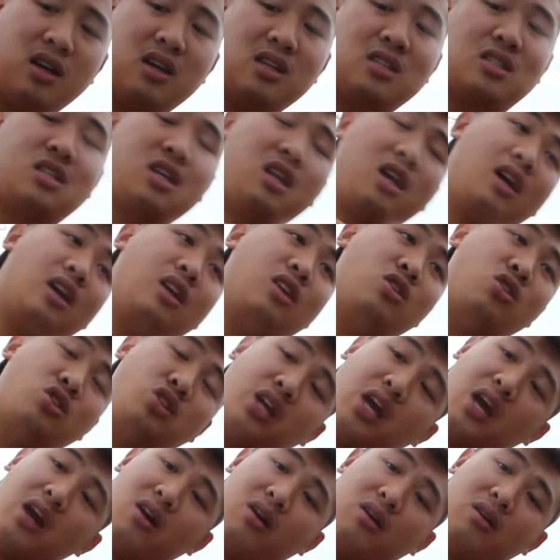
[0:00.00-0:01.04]
sitting in your
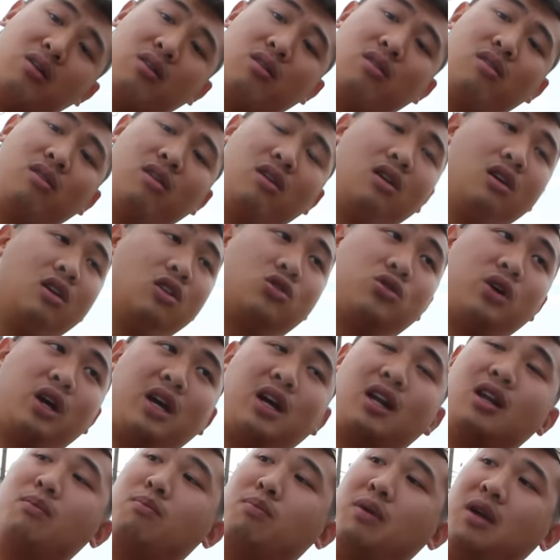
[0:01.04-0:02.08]
chair, drinking a